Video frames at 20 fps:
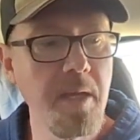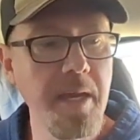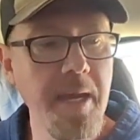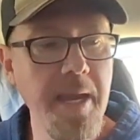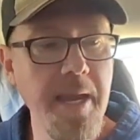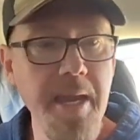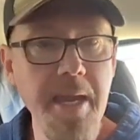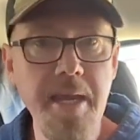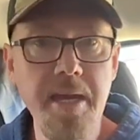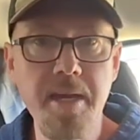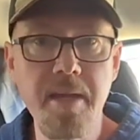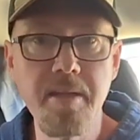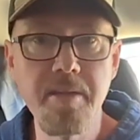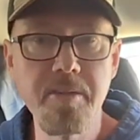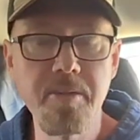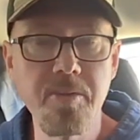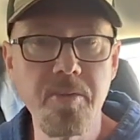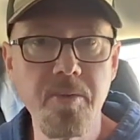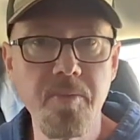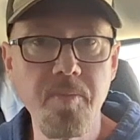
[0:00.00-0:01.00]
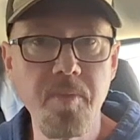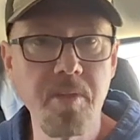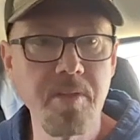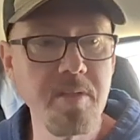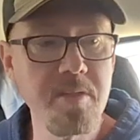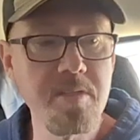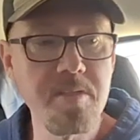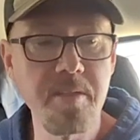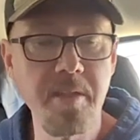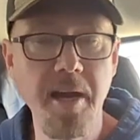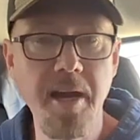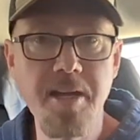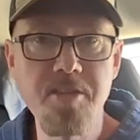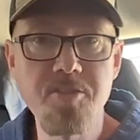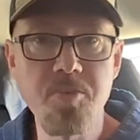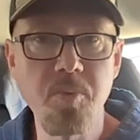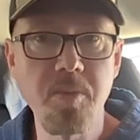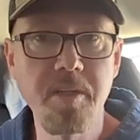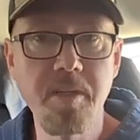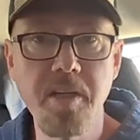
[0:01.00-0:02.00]
And the
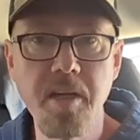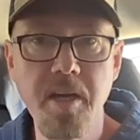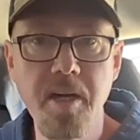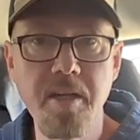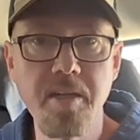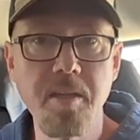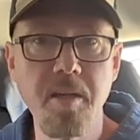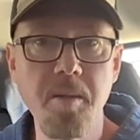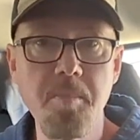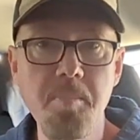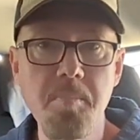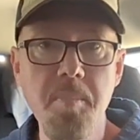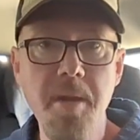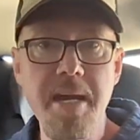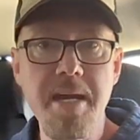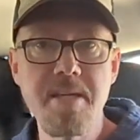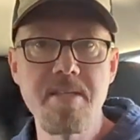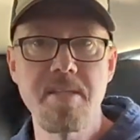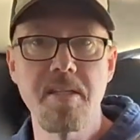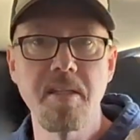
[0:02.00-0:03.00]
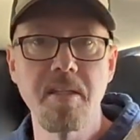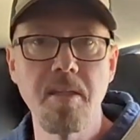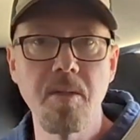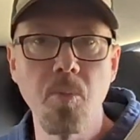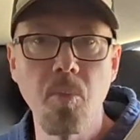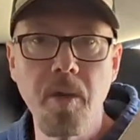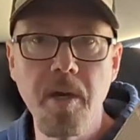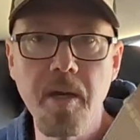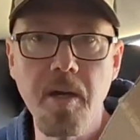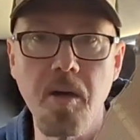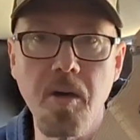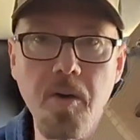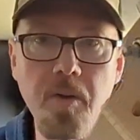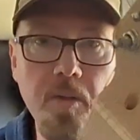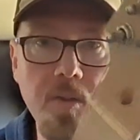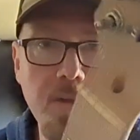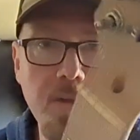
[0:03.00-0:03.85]
slots were cut amazingly well.